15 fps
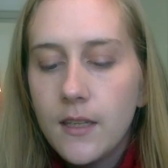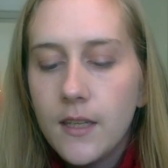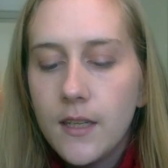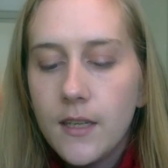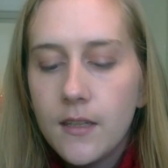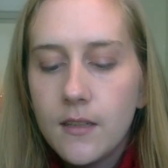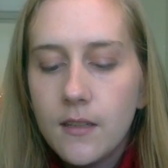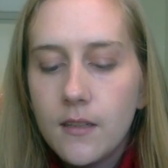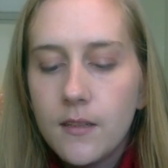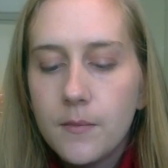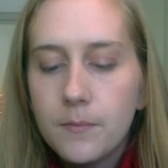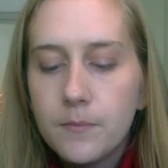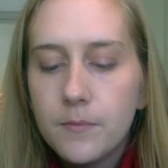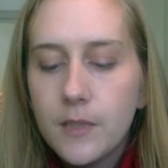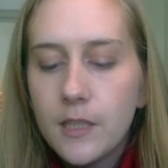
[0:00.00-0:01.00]
at
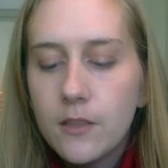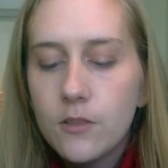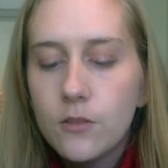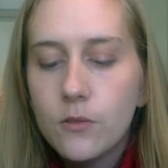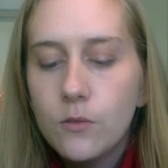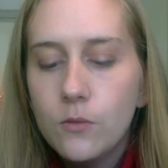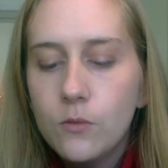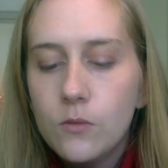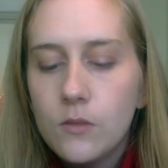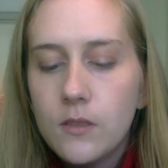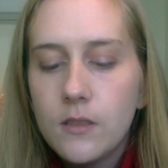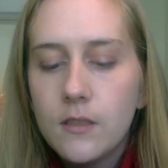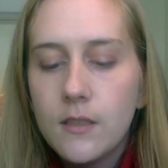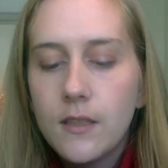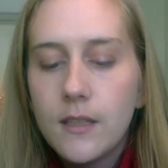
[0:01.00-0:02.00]
the
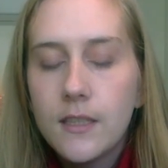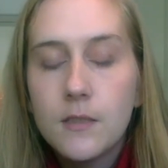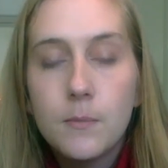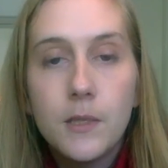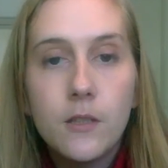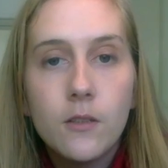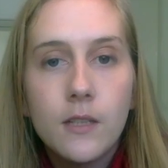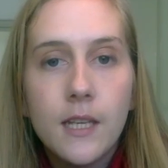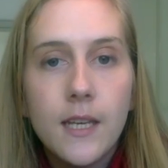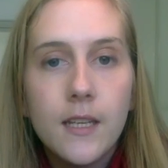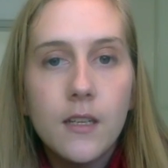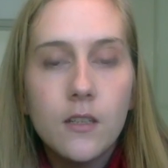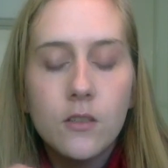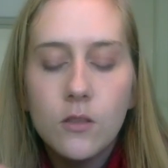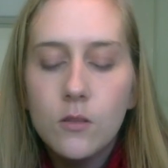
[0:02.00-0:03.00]
schools, and that's been okay.
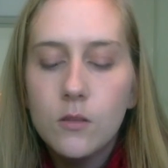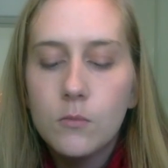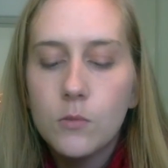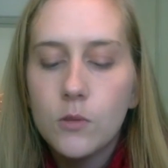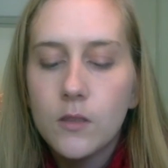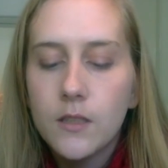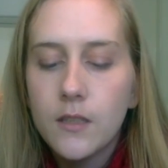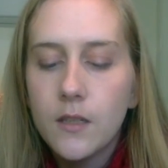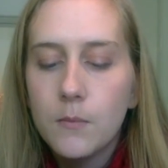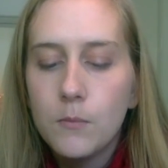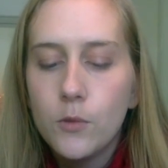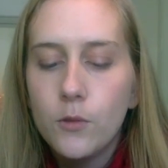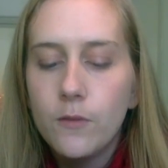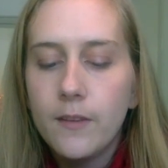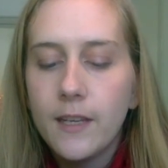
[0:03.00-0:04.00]
I told them all that I'm
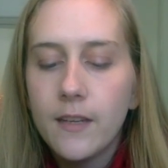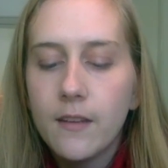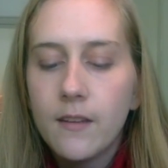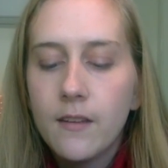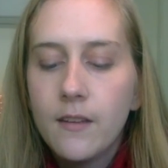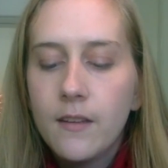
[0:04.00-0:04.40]
moving,